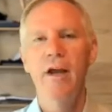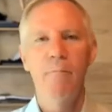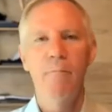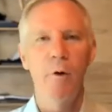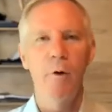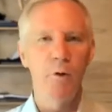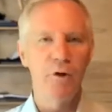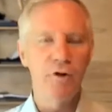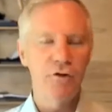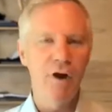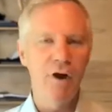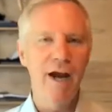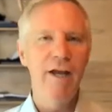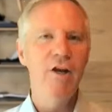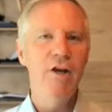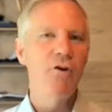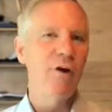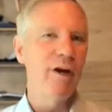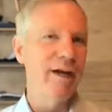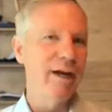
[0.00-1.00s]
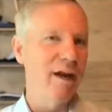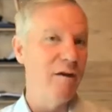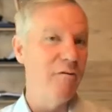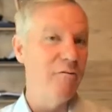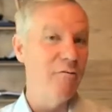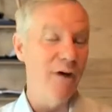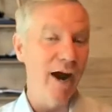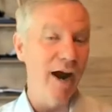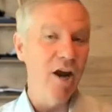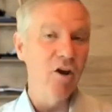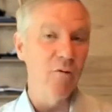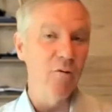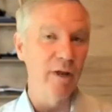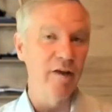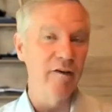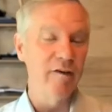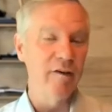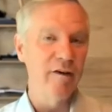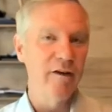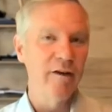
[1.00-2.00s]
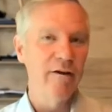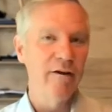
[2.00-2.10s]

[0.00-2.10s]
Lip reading: But we're trying to create an environment